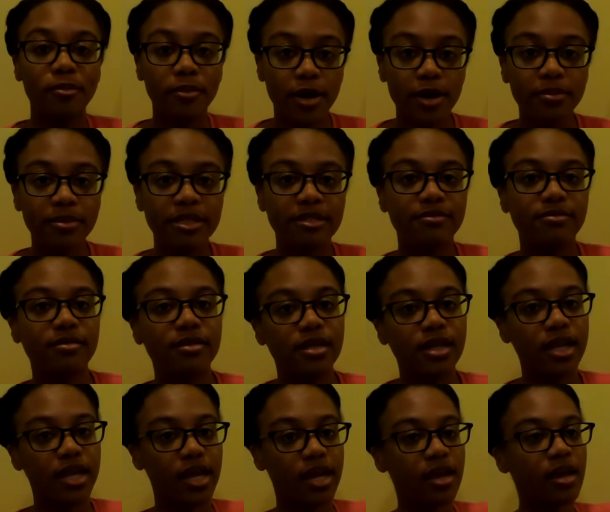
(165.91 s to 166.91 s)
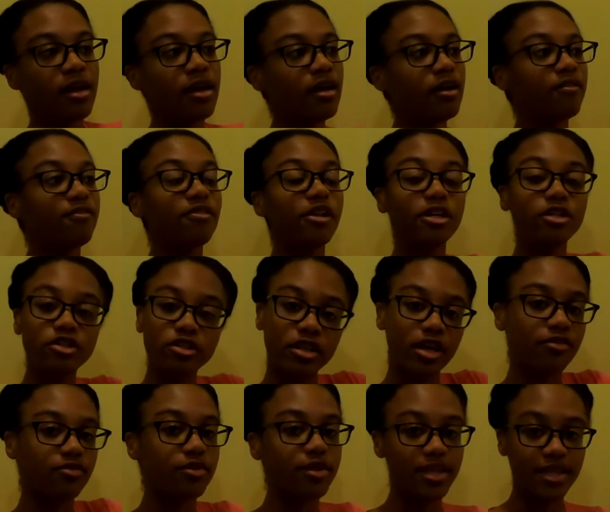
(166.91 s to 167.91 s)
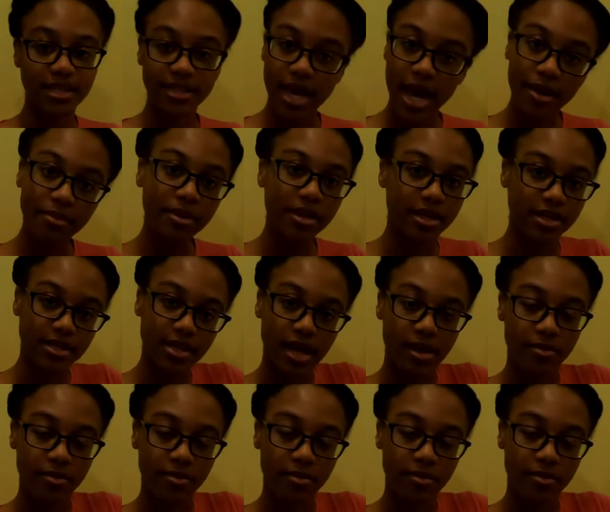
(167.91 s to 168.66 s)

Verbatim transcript: purposefully Flood yourself with these happiness